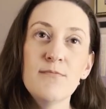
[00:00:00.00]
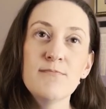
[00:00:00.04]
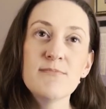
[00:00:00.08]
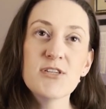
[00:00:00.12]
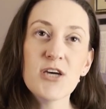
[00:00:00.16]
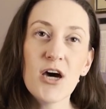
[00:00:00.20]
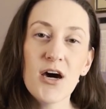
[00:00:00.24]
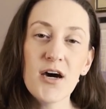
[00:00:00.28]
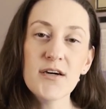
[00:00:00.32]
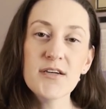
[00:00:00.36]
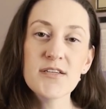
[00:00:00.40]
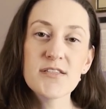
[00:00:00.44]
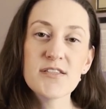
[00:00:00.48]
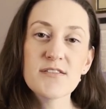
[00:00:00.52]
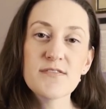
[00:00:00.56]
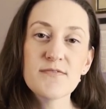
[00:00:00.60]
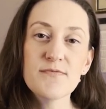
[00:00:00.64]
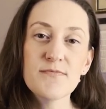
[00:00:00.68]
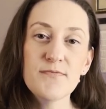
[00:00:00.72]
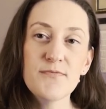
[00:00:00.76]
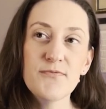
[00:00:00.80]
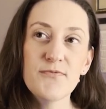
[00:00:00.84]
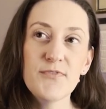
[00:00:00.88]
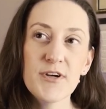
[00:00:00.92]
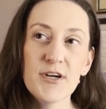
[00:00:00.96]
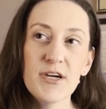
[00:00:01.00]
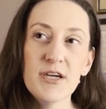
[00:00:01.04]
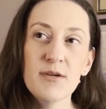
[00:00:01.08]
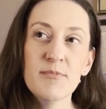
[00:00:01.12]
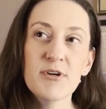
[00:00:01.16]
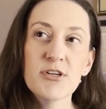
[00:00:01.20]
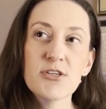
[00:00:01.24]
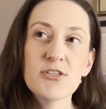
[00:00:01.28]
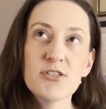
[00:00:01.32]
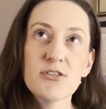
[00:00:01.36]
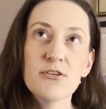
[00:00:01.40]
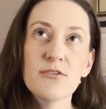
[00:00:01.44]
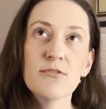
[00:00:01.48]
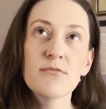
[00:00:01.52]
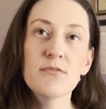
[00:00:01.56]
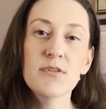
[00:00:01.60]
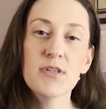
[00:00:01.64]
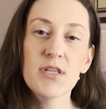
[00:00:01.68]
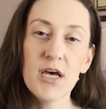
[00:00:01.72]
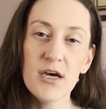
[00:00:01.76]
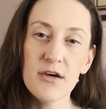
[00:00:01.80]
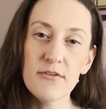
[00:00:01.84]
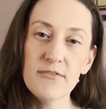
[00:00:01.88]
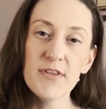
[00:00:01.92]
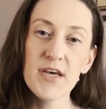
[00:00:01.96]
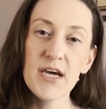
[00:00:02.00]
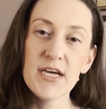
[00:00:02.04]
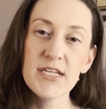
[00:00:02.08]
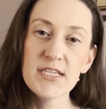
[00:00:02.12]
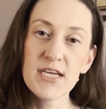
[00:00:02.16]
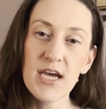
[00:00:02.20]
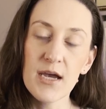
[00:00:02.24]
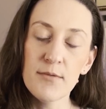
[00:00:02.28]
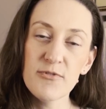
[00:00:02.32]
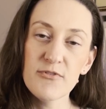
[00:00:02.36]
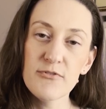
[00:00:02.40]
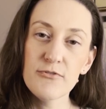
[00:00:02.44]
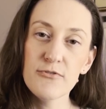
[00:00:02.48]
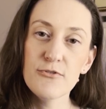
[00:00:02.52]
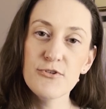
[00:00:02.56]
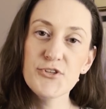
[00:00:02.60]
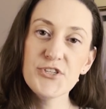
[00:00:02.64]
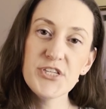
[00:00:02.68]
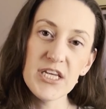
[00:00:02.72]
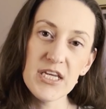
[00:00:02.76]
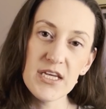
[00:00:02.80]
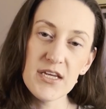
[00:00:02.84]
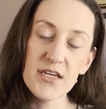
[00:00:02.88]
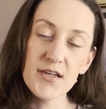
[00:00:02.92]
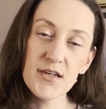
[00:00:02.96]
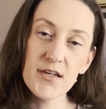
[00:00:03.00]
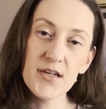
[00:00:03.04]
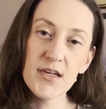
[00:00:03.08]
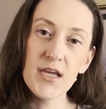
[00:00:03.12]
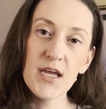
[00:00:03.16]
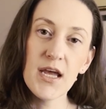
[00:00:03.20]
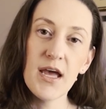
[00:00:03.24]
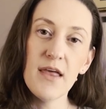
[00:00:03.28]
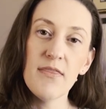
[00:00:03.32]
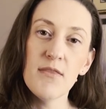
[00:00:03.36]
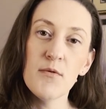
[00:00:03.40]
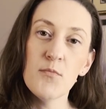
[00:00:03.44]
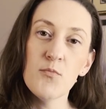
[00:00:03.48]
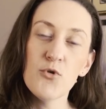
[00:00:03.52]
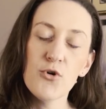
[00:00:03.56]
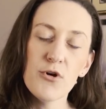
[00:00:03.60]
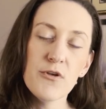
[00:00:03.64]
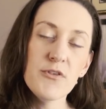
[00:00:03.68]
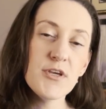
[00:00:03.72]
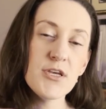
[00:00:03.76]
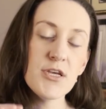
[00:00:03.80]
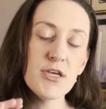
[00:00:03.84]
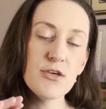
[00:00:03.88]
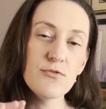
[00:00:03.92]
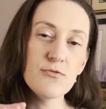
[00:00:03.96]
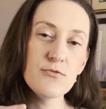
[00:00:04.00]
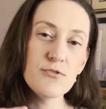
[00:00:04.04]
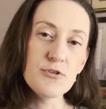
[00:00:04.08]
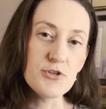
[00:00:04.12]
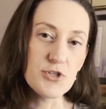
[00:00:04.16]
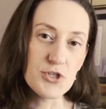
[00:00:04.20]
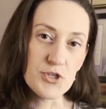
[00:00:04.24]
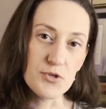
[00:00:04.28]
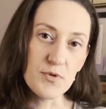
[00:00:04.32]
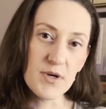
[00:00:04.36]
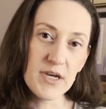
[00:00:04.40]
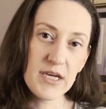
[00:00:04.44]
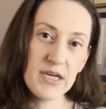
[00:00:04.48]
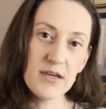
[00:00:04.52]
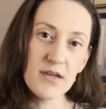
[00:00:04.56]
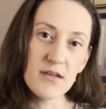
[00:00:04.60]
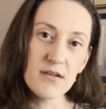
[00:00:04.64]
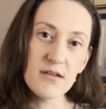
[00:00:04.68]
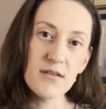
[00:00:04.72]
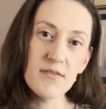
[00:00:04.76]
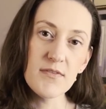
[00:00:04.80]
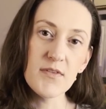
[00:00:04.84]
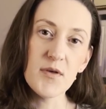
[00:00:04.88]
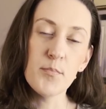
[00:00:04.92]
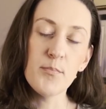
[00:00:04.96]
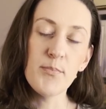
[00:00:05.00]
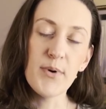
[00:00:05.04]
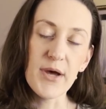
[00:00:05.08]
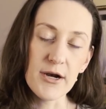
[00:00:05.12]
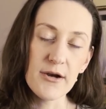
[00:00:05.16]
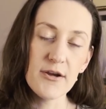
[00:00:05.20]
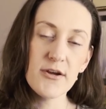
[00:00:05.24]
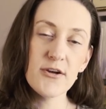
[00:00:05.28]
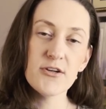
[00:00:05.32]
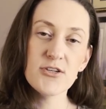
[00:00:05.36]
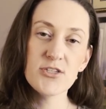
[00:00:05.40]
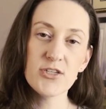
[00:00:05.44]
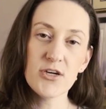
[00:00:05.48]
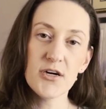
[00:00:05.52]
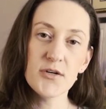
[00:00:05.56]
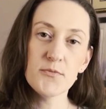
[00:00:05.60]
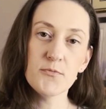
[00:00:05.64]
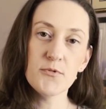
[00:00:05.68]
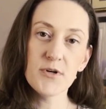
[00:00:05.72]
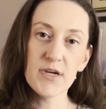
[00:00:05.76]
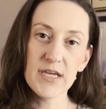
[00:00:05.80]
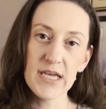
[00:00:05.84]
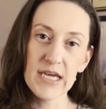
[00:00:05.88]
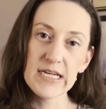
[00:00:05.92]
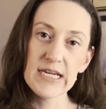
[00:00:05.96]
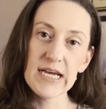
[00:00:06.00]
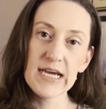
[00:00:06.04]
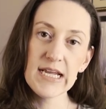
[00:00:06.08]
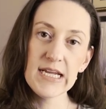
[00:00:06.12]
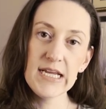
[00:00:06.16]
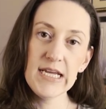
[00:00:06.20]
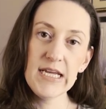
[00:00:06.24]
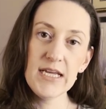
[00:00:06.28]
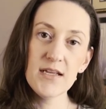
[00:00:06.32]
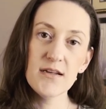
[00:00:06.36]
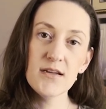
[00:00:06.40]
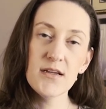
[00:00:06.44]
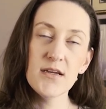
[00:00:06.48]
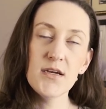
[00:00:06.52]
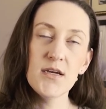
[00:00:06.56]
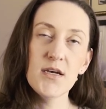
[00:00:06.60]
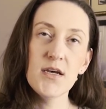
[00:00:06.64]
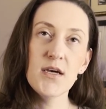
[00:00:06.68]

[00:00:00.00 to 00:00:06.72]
Dogs very much so love that type of routine, and the more that you do it, the better your dog will get at it.